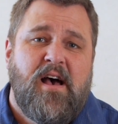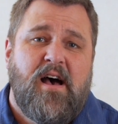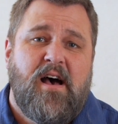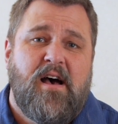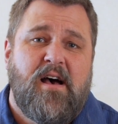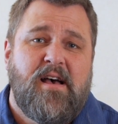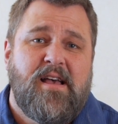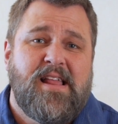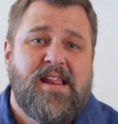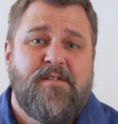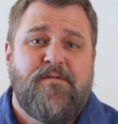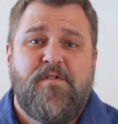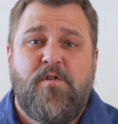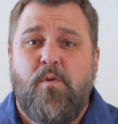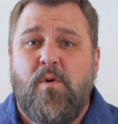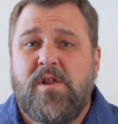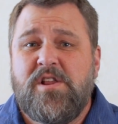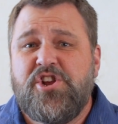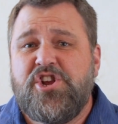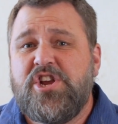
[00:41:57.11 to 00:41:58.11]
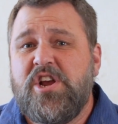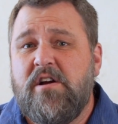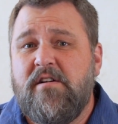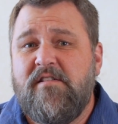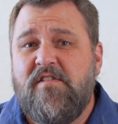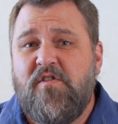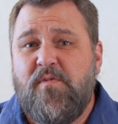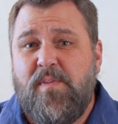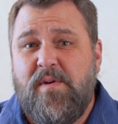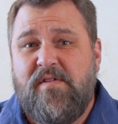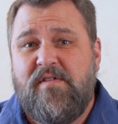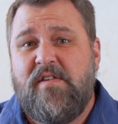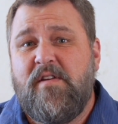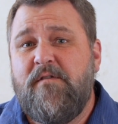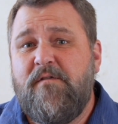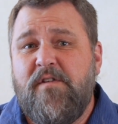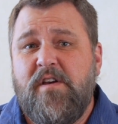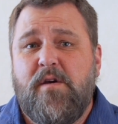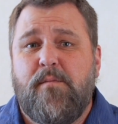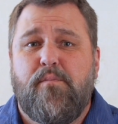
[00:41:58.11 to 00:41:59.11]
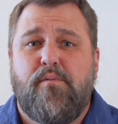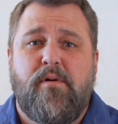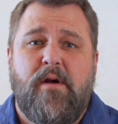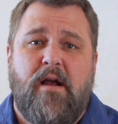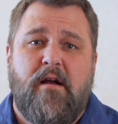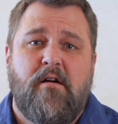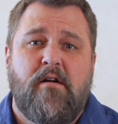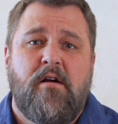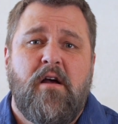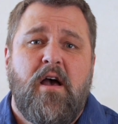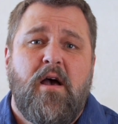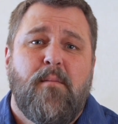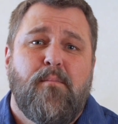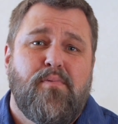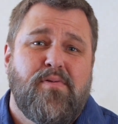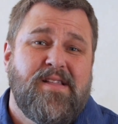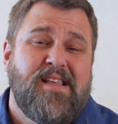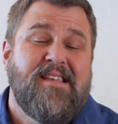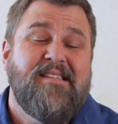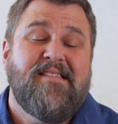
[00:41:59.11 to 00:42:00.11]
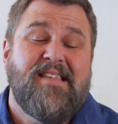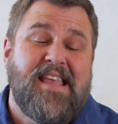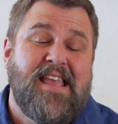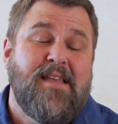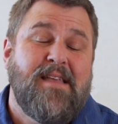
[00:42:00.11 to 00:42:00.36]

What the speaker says: And if you want to share a specific prayer, please